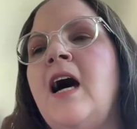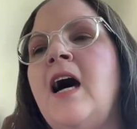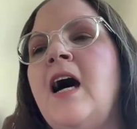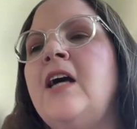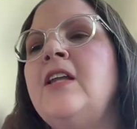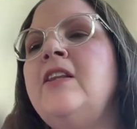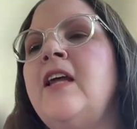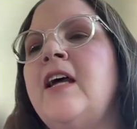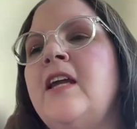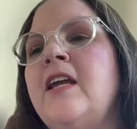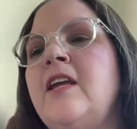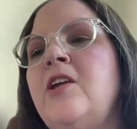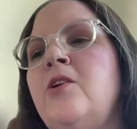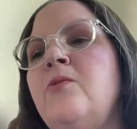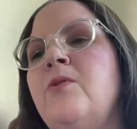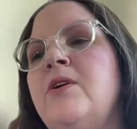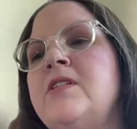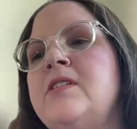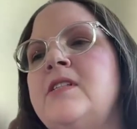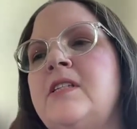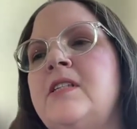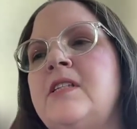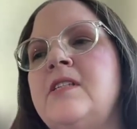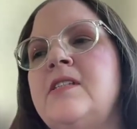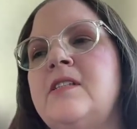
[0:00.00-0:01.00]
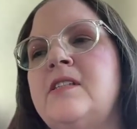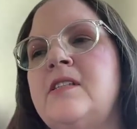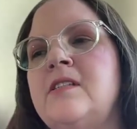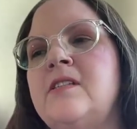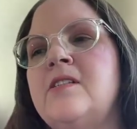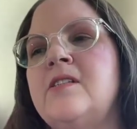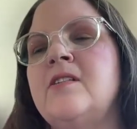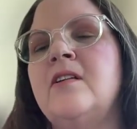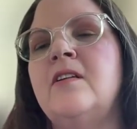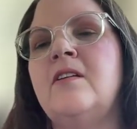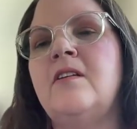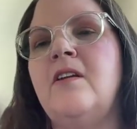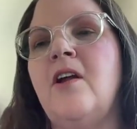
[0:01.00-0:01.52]
Unlike US
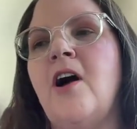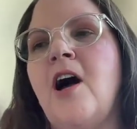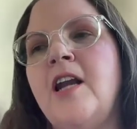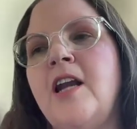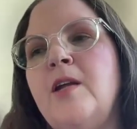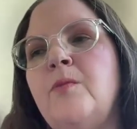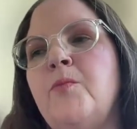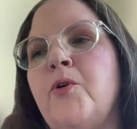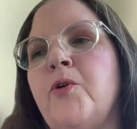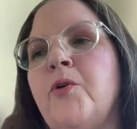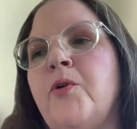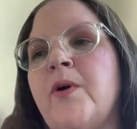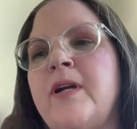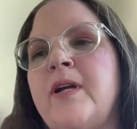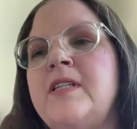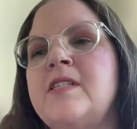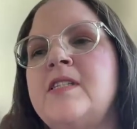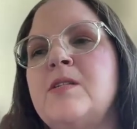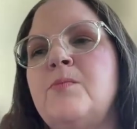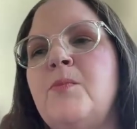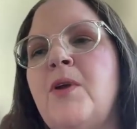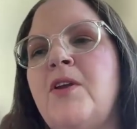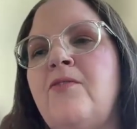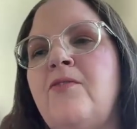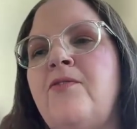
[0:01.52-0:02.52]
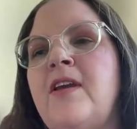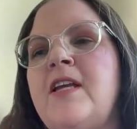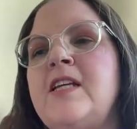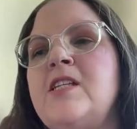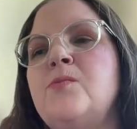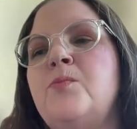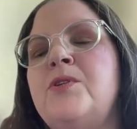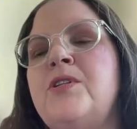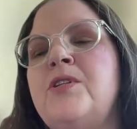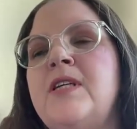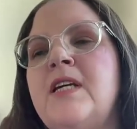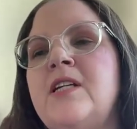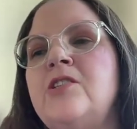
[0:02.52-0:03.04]
citizens, non-immigrants may
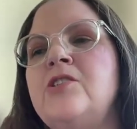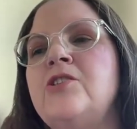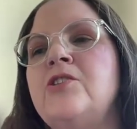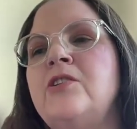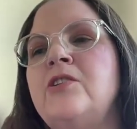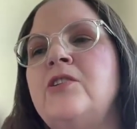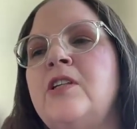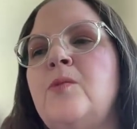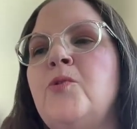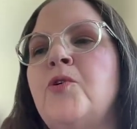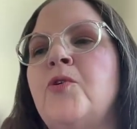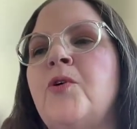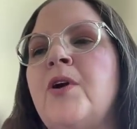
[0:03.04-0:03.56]
face potential